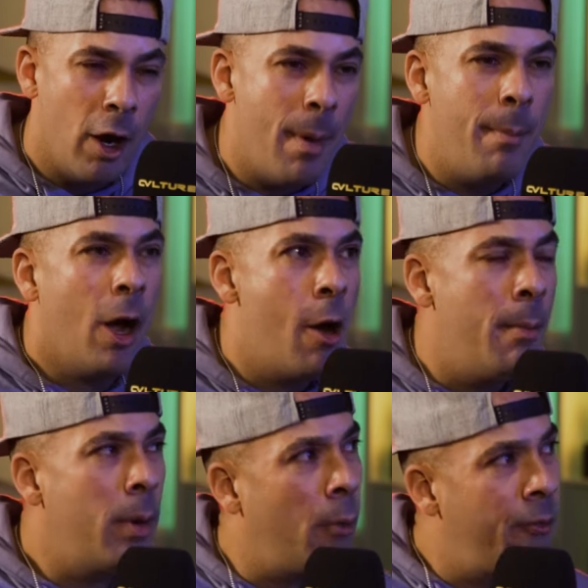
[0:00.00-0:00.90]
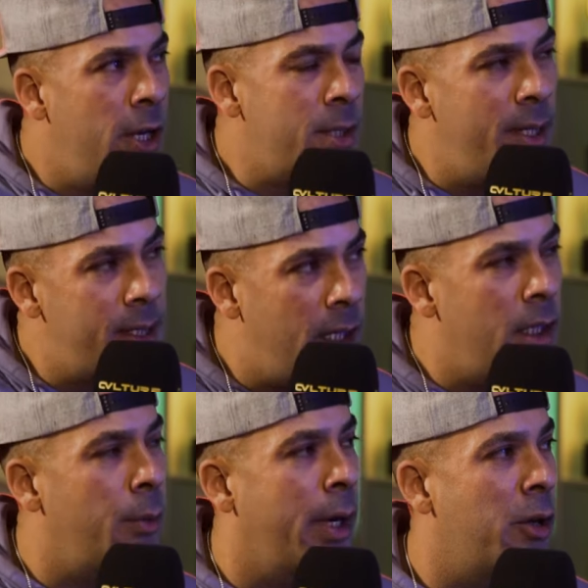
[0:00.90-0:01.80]
And I remember I first went to
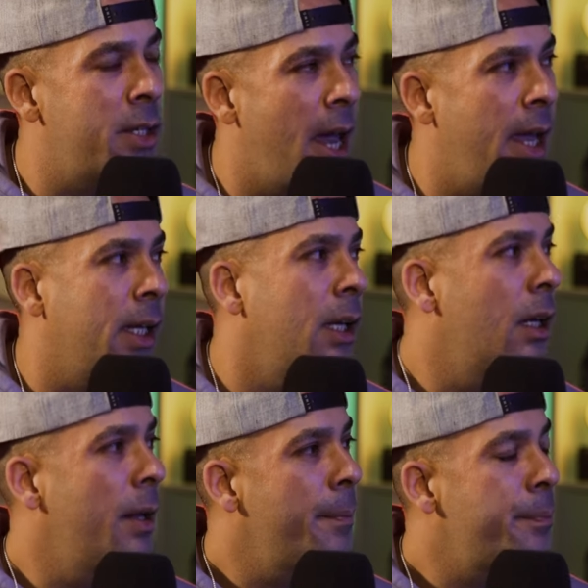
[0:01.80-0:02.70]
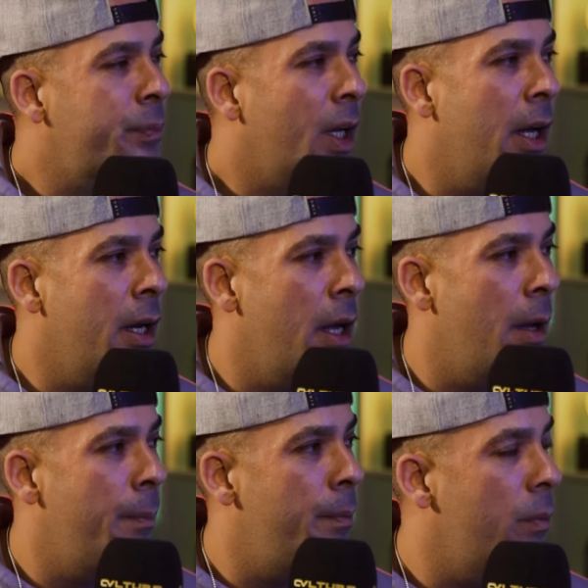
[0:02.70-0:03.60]
India when I was 8.
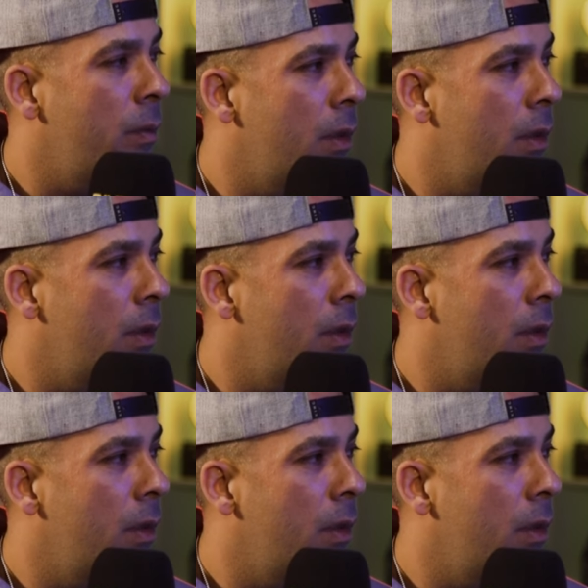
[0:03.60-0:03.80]
And